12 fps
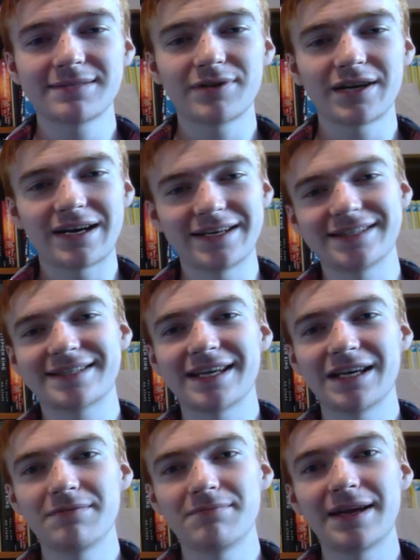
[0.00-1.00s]
but I
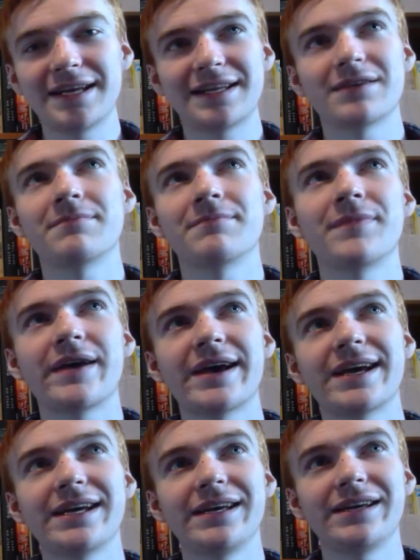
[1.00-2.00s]
instead made him
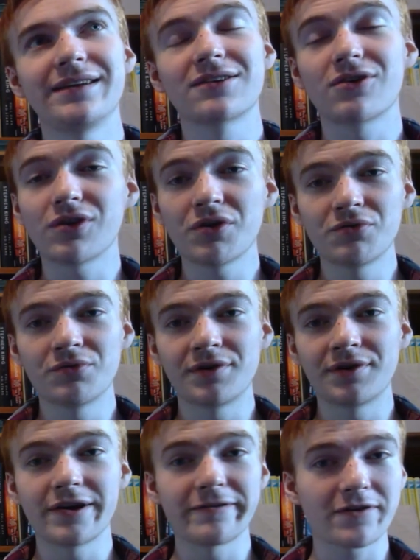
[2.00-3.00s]
a
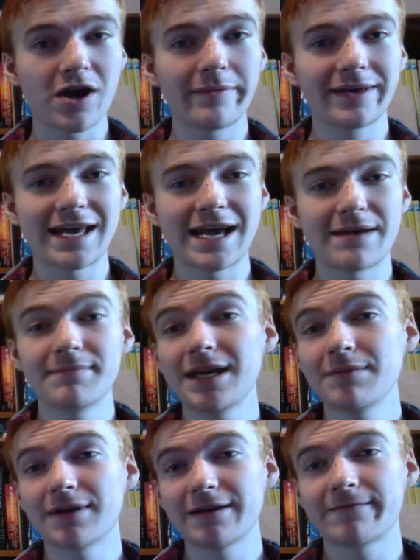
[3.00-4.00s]
clone of Comet Cat
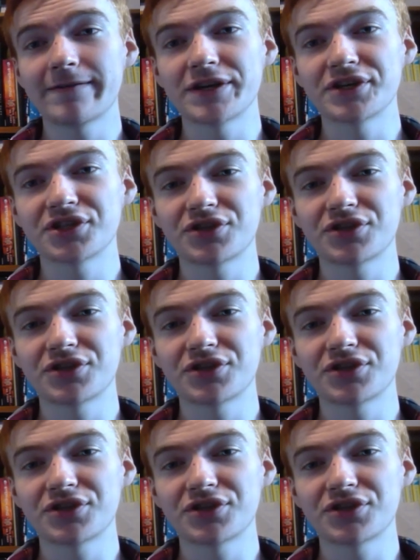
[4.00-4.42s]
made by Fish,